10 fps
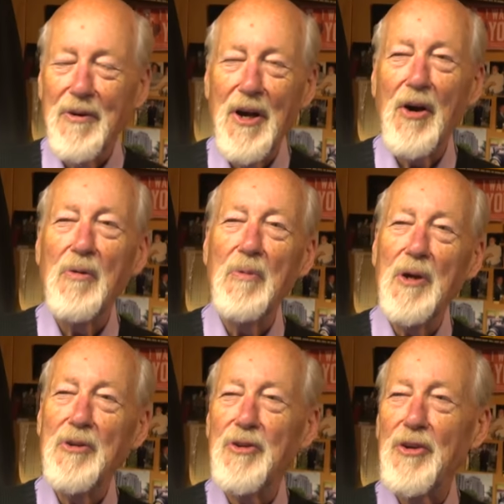
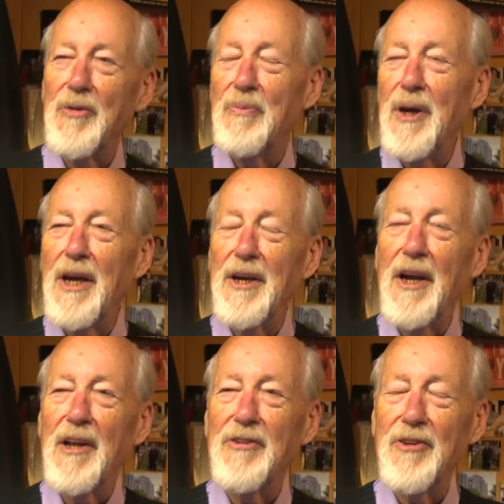helmets and
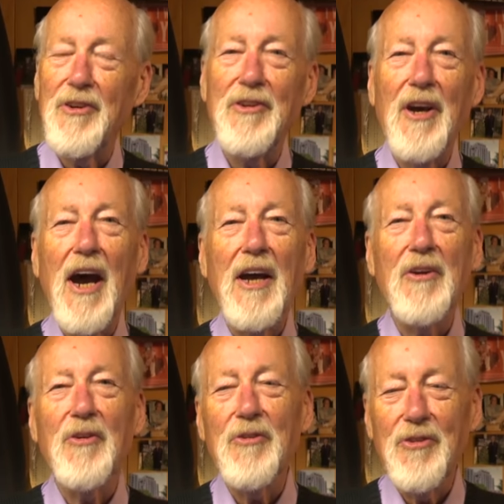bayonets and
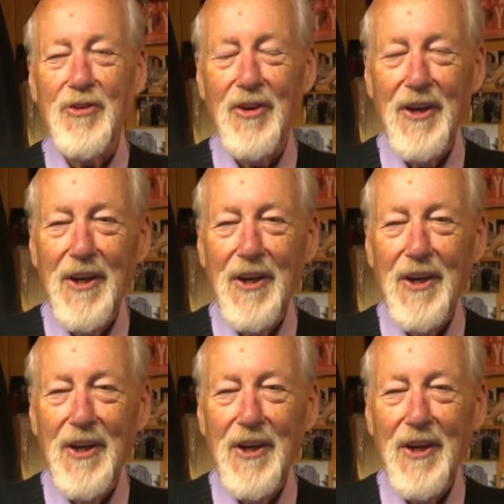daggers,